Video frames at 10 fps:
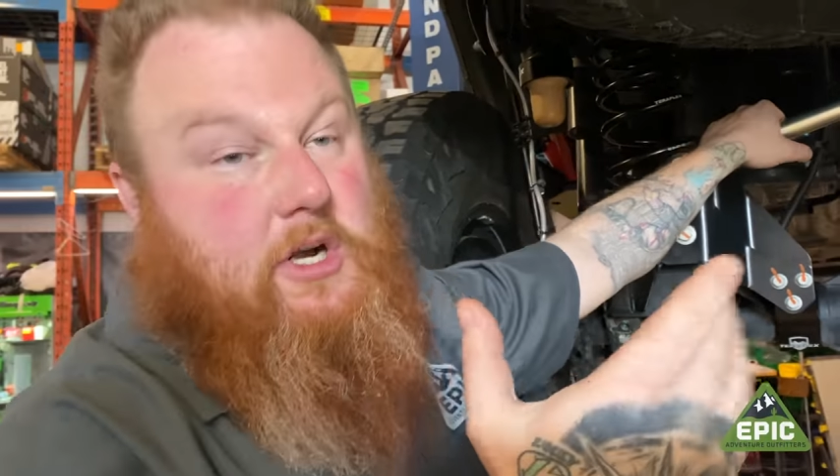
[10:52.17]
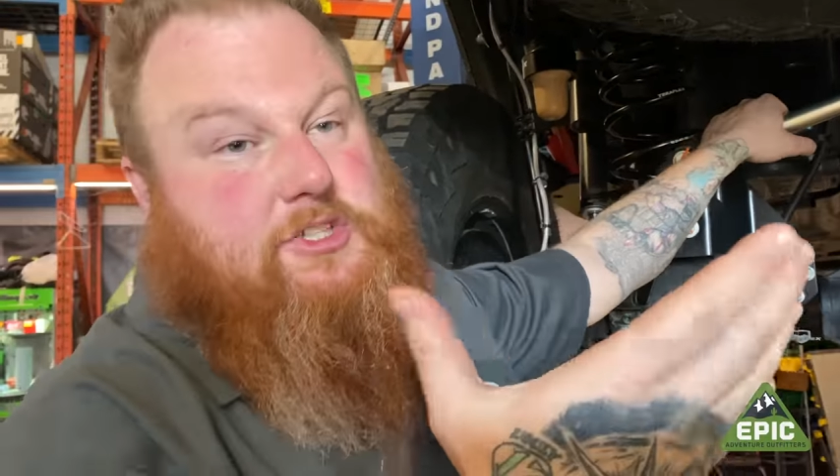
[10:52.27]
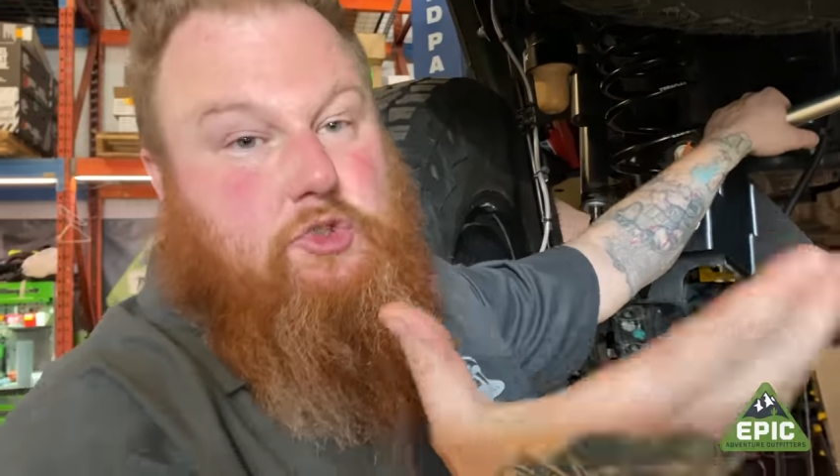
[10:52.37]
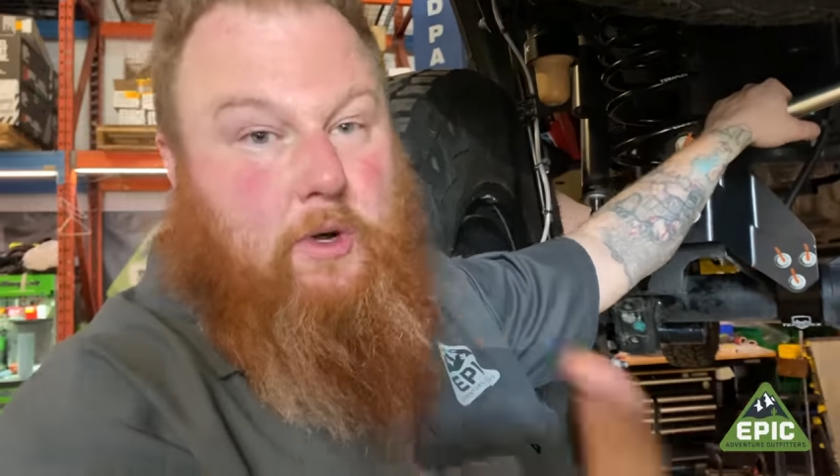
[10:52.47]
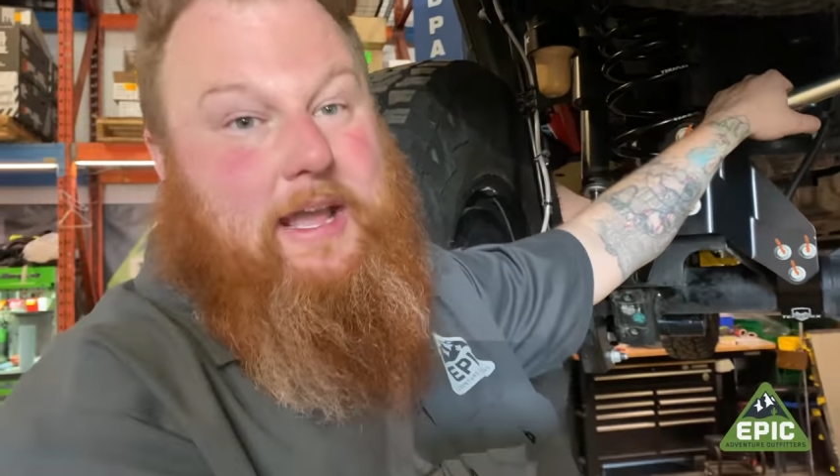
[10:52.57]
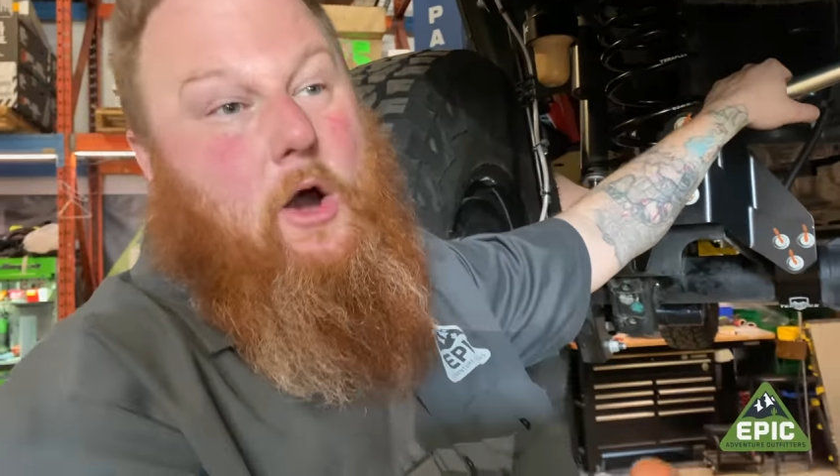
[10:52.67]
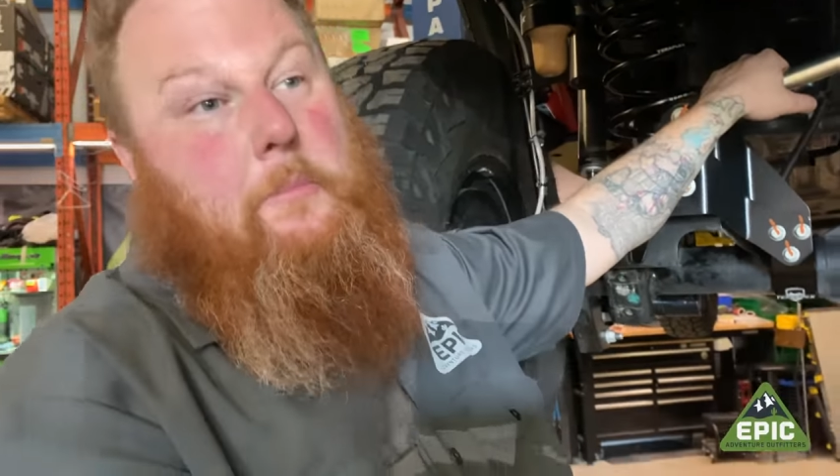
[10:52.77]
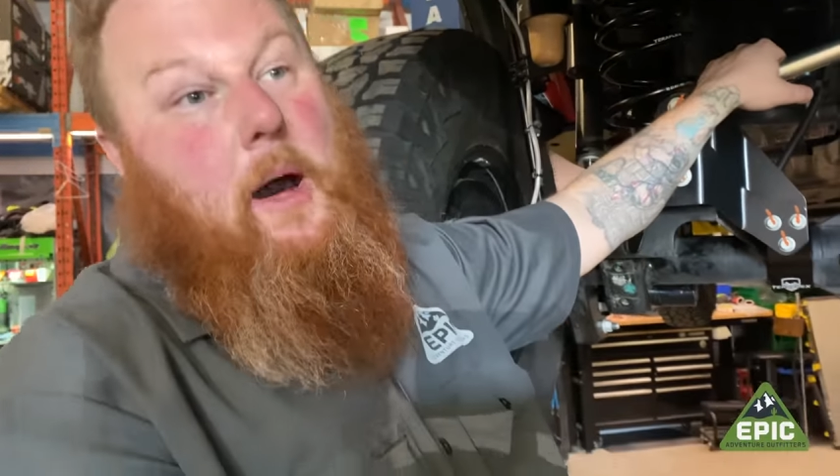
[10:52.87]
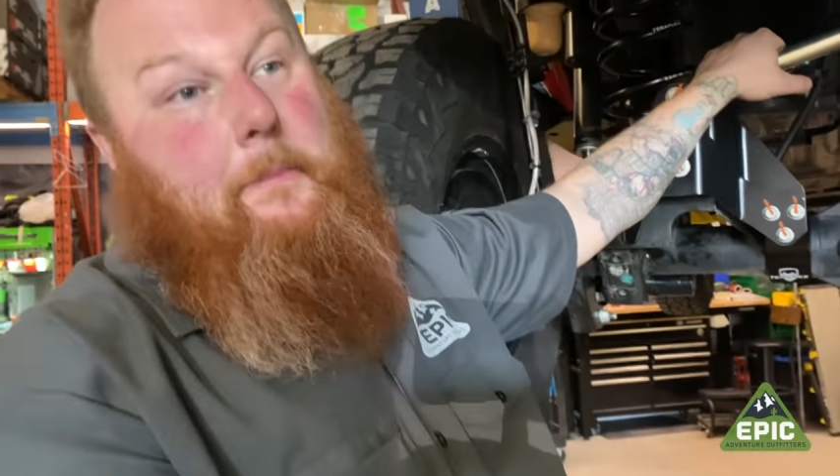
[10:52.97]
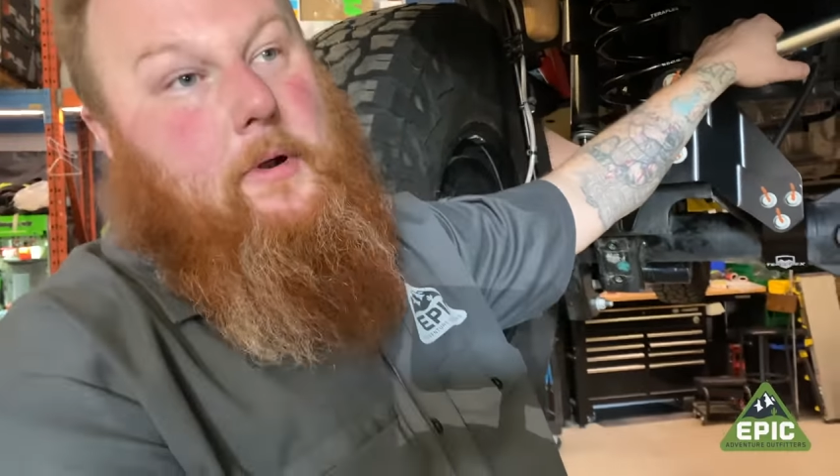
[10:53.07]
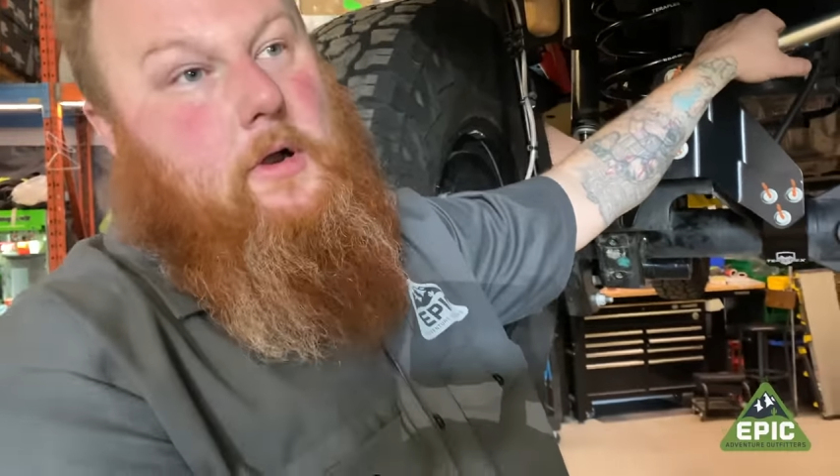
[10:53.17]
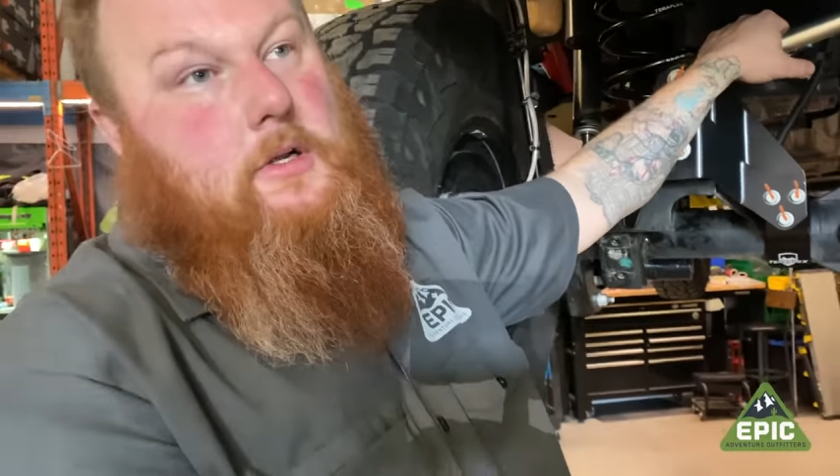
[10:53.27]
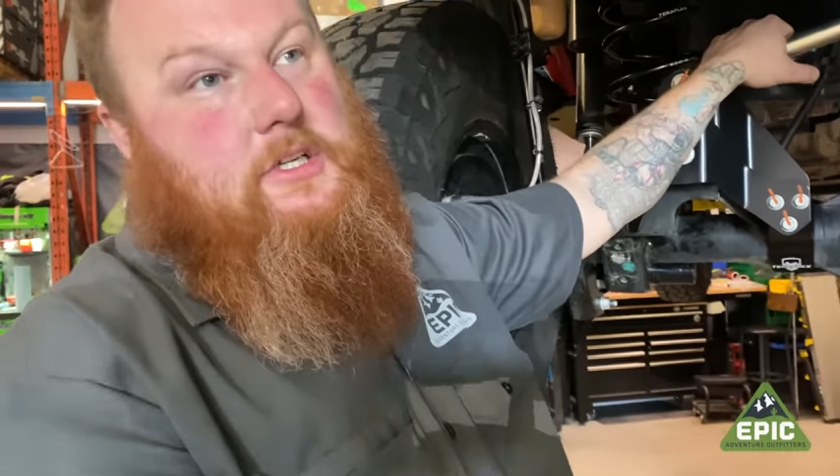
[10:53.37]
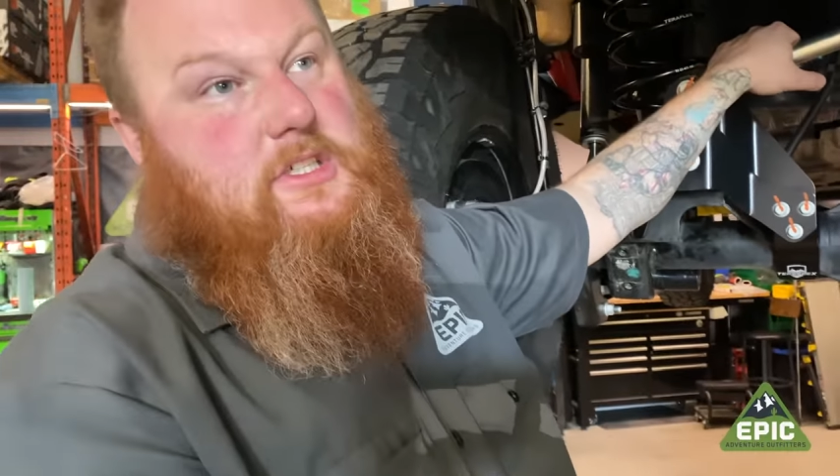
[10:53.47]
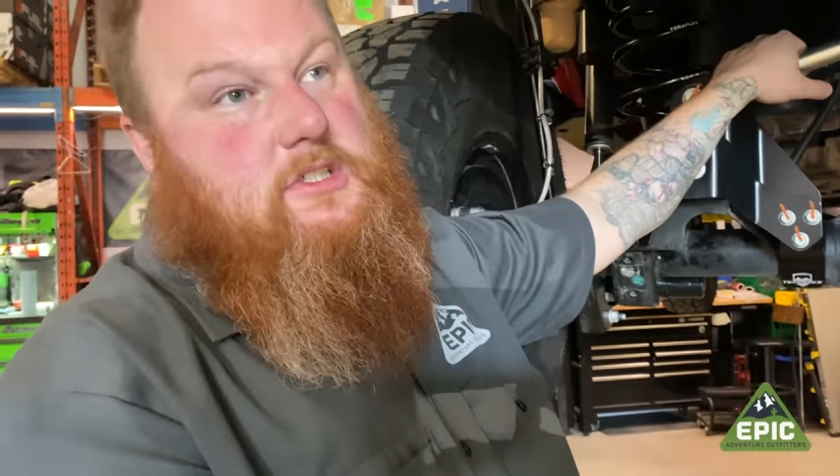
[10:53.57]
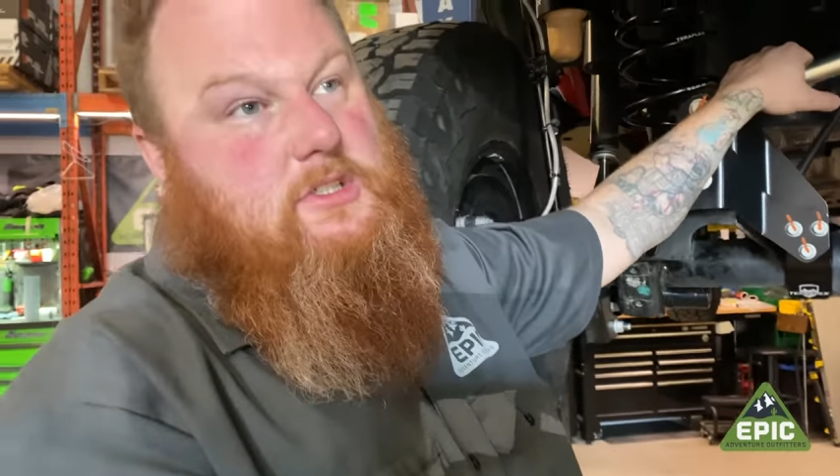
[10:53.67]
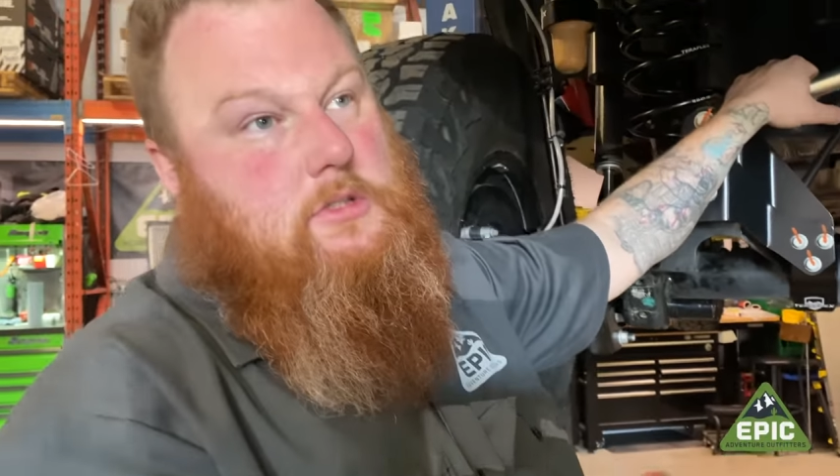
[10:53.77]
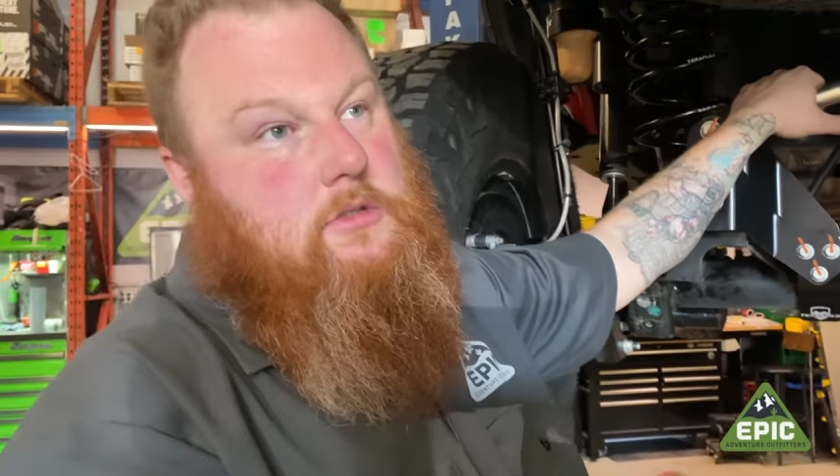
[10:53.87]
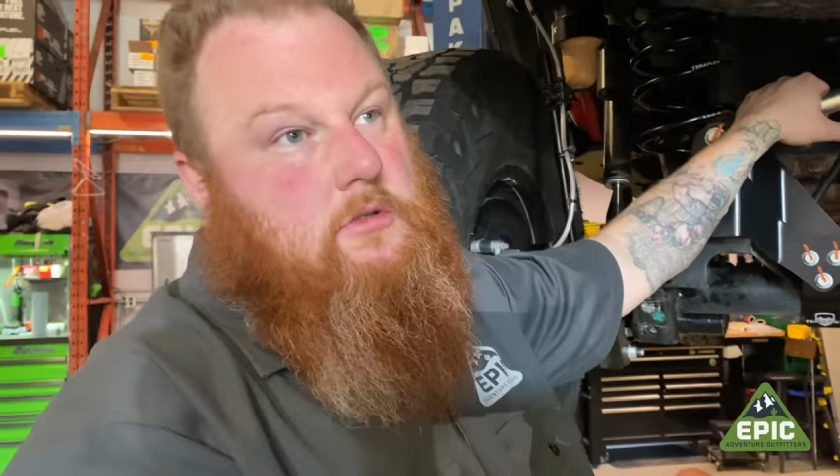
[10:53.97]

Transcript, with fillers: to swing out bumper because